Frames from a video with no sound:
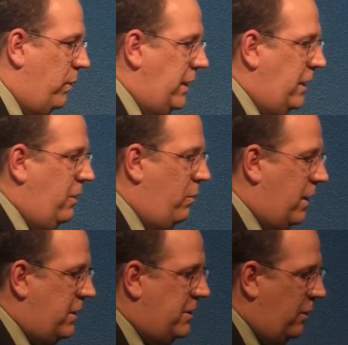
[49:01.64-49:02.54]
when you
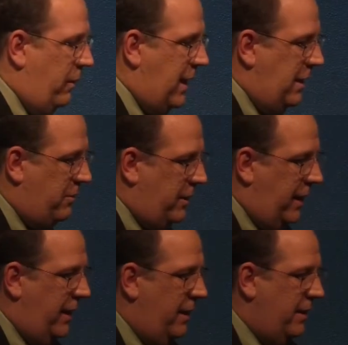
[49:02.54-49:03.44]
are so
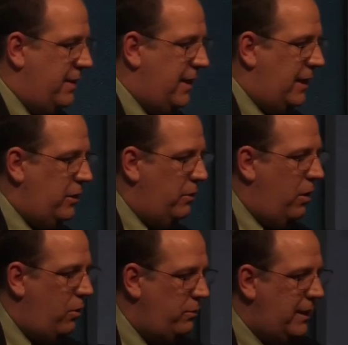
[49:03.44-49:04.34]
angry that
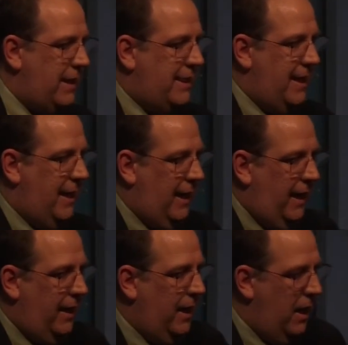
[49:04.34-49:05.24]
you're only
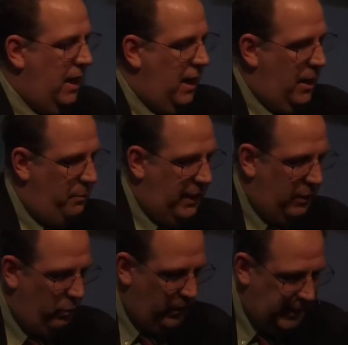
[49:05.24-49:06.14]
thinking
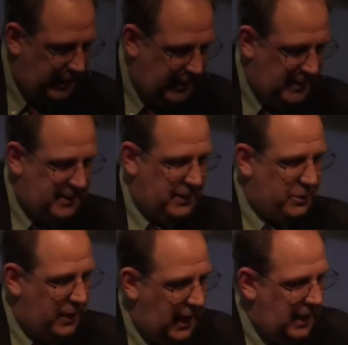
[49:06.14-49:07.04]
about what it is
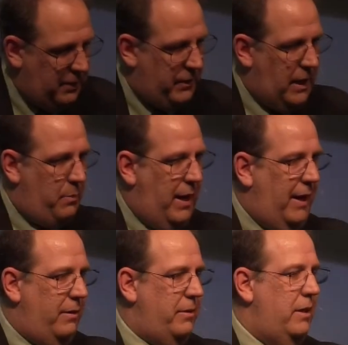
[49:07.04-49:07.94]
that you're angry
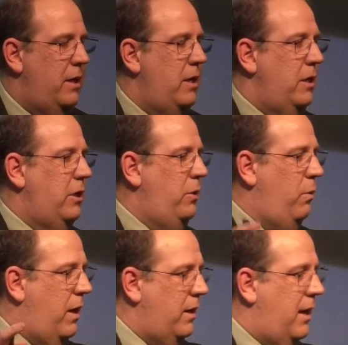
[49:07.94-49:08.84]
about,
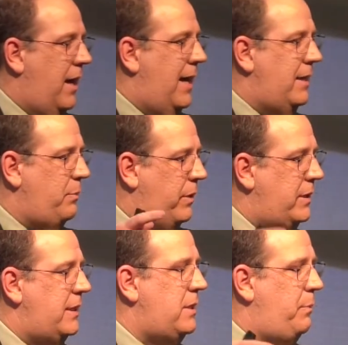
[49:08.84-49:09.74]
you are not
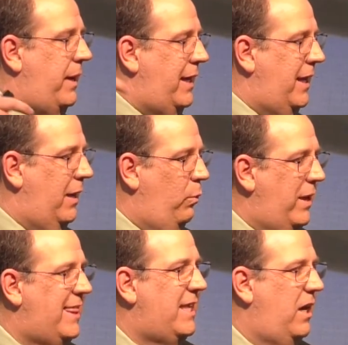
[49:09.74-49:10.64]
participating
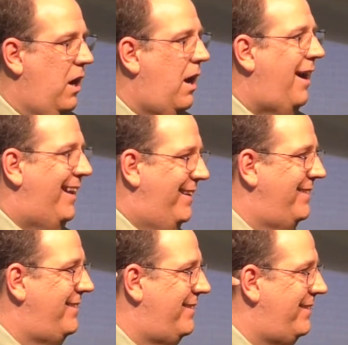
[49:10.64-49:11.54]
with
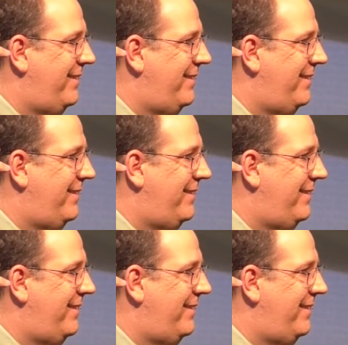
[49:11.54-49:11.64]
God